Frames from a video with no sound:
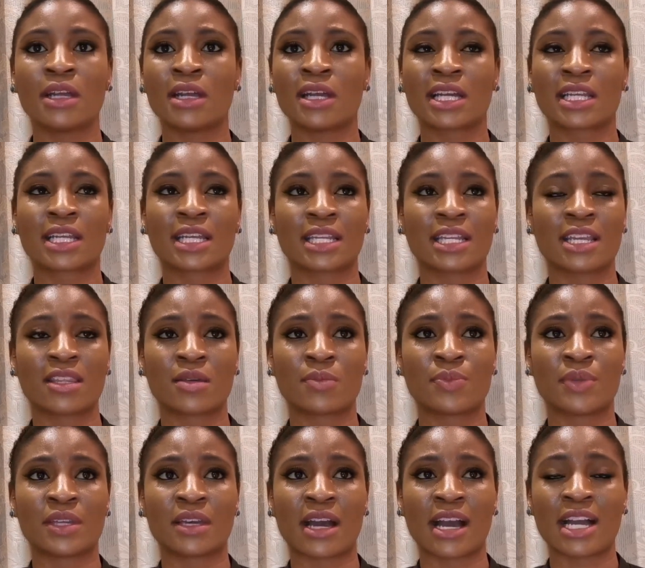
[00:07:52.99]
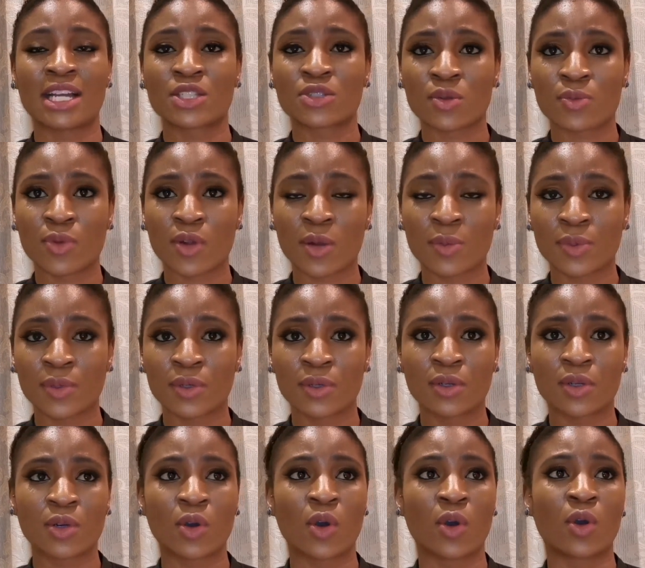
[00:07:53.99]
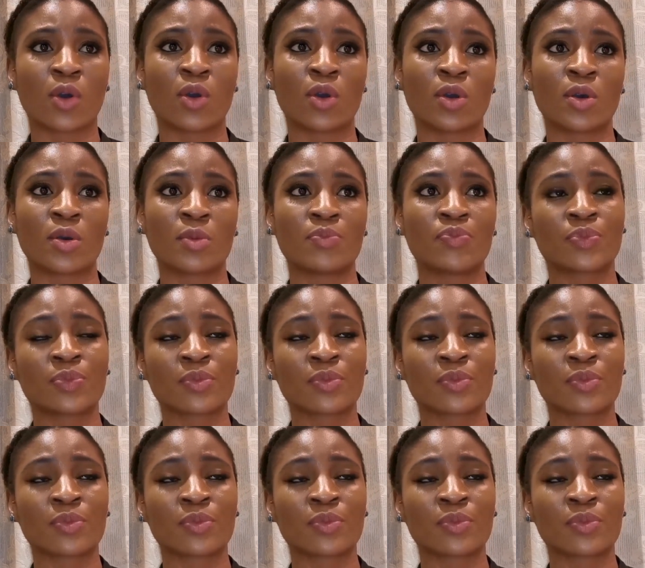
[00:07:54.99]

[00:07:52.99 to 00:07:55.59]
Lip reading: It can either be isopropyl or